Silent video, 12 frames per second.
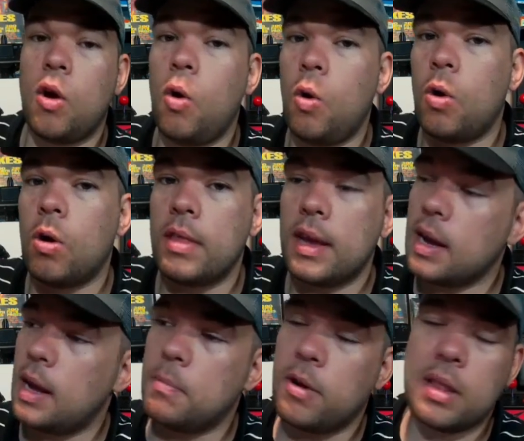Or they can
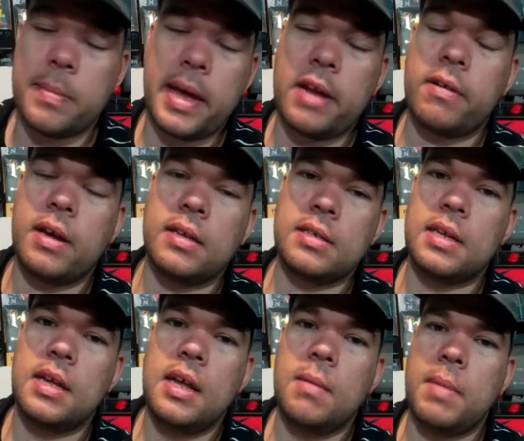upgrade the battery,
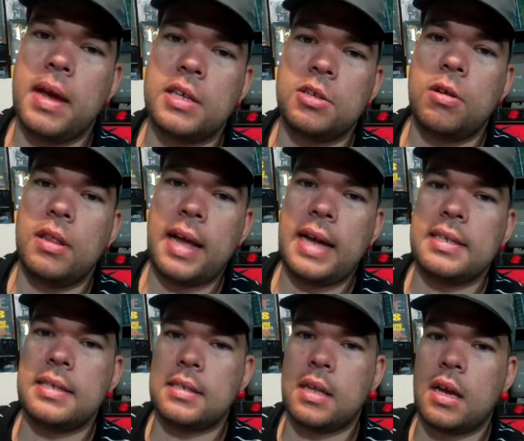make it so it lasts
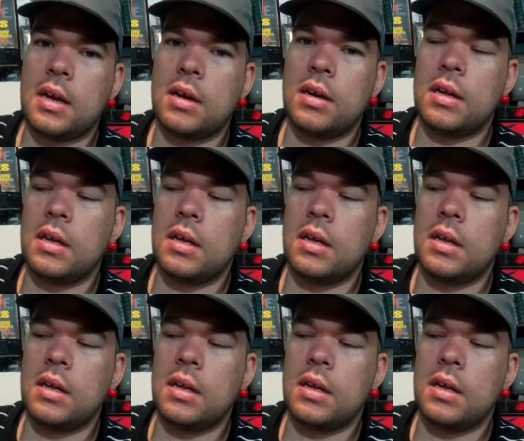longer.